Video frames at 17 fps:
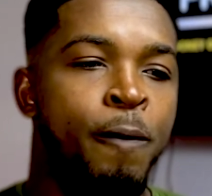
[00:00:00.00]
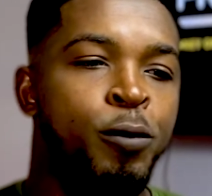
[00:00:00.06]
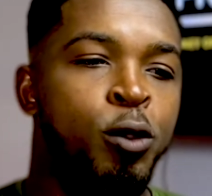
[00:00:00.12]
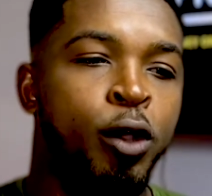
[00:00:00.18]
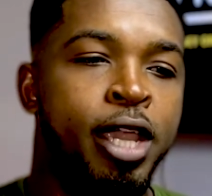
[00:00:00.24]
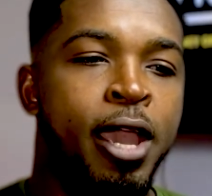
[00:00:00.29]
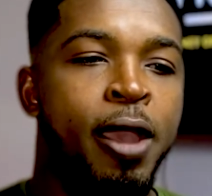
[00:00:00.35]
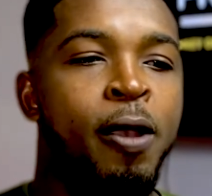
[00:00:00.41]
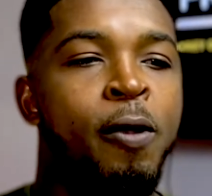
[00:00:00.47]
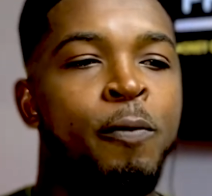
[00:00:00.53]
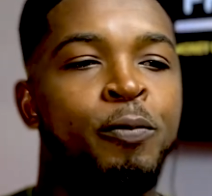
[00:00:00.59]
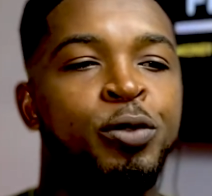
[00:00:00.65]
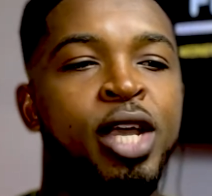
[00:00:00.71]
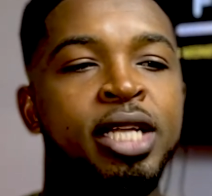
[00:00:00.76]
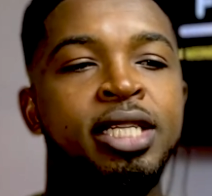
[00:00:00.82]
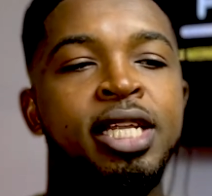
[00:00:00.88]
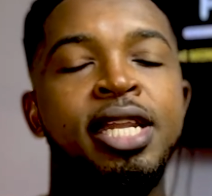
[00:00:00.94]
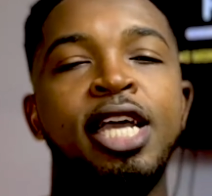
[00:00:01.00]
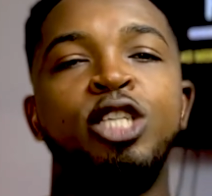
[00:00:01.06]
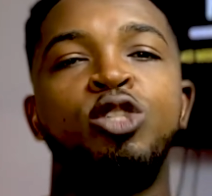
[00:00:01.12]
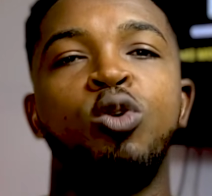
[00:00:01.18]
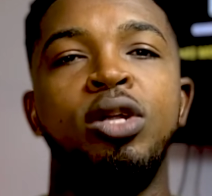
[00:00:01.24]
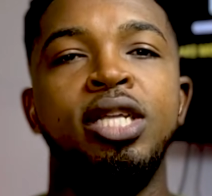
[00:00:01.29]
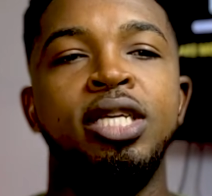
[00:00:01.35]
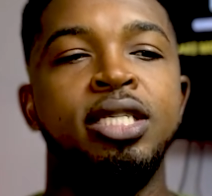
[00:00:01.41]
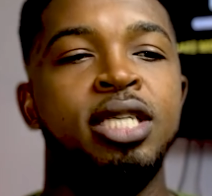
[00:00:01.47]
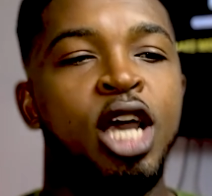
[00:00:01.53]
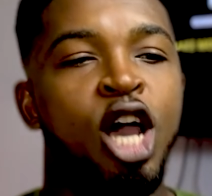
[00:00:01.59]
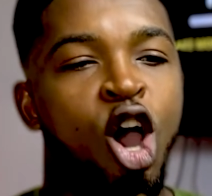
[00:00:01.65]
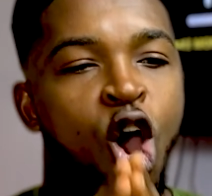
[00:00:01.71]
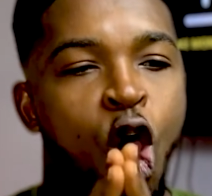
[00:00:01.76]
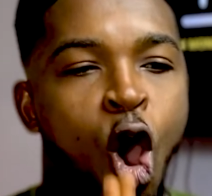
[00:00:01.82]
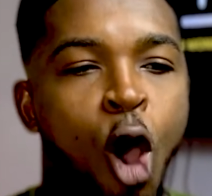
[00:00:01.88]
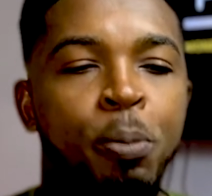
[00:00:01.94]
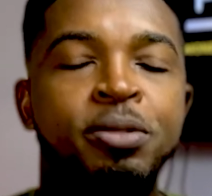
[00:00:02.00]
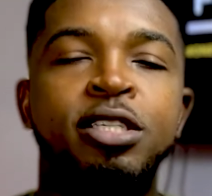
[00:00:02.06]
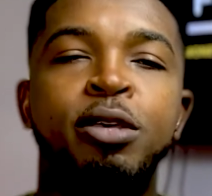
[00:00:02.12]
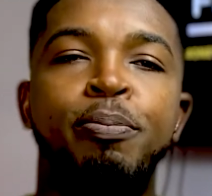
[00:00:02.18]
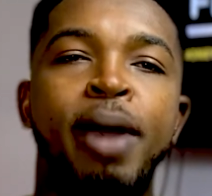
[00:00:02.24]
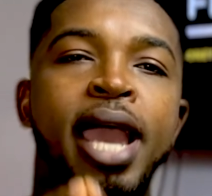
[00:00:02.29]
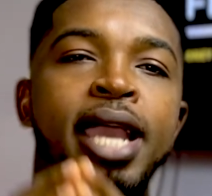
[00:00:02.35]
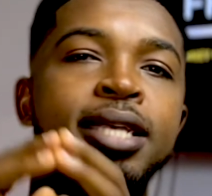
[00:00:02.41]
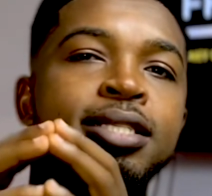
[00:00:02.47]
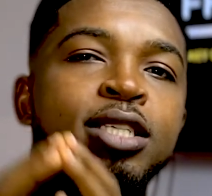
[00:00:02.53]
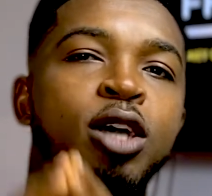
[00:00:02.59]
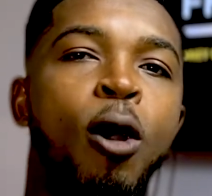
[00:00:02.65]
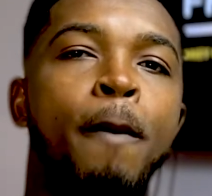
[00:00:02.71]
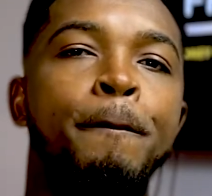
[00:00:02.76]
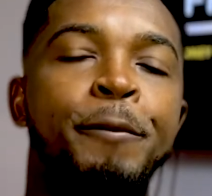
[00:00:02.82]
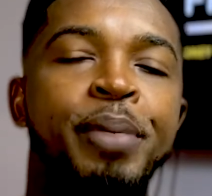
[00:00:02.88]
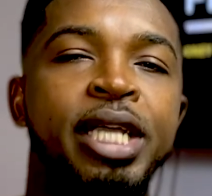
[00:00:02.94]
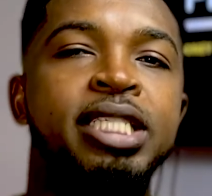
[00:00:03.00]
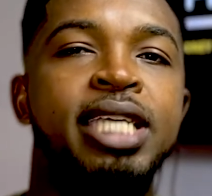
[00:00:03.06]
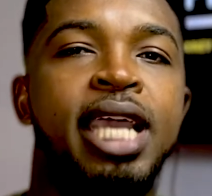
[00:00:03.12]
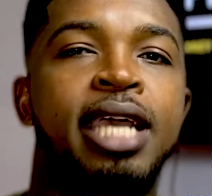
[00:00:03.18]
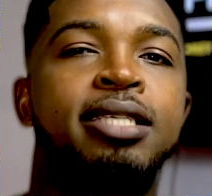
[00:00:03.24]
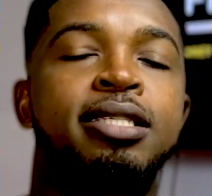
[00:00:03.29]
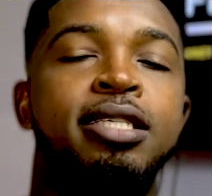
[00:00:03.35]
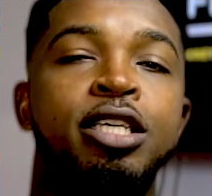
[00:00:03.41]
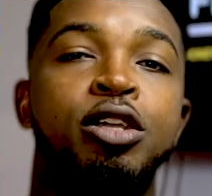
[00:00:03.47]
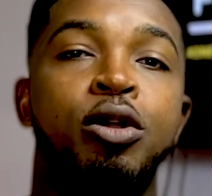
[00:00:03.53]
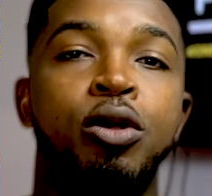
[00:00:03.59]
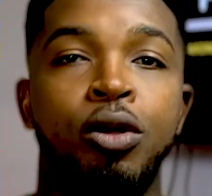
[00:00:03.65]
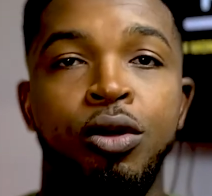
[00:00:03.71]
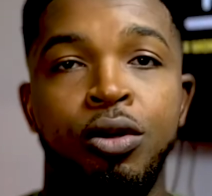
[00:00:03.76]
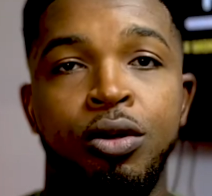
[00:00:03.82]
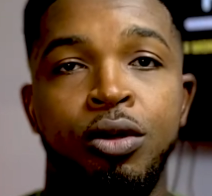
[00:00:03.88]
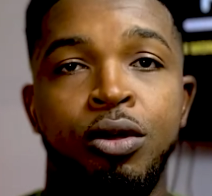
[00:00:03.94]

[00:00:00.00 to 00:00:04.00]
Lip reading: Okay, then the next one is optimize on-page SEO.